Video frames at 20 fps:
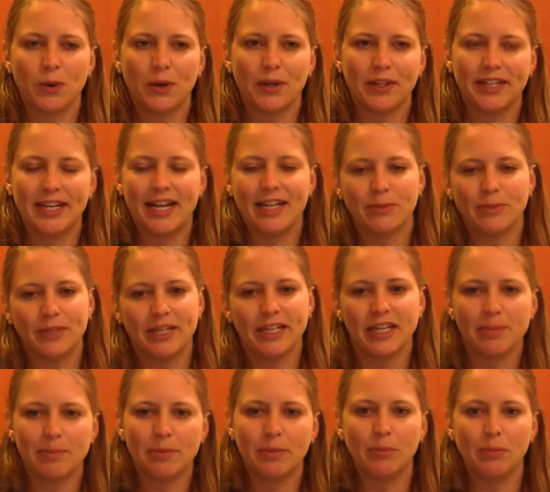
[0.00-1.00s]
and then as we get
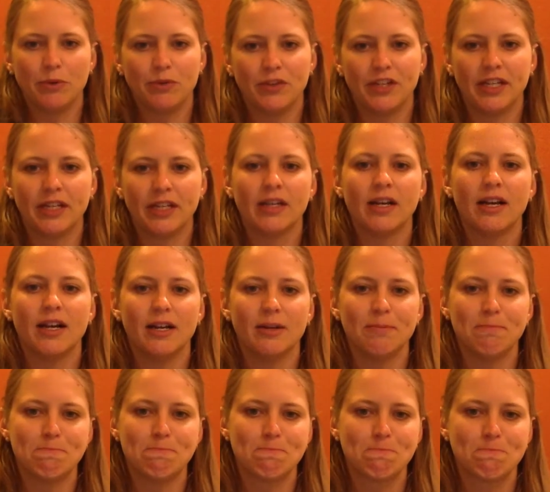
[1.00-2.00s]
up and moving,
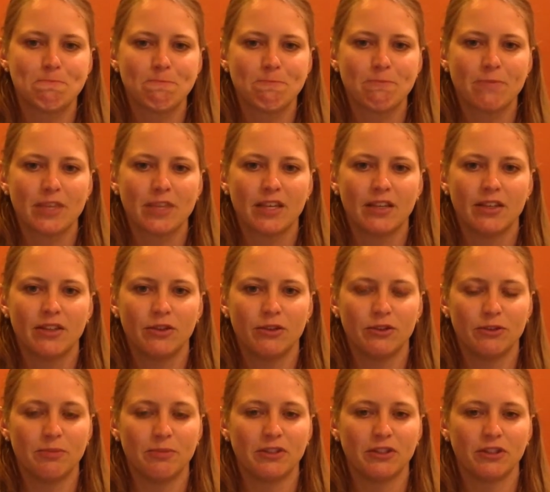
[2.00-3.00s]

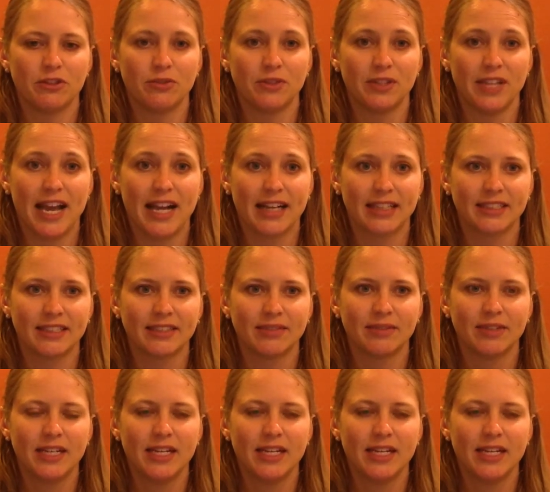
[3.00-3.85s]
those muscles relax.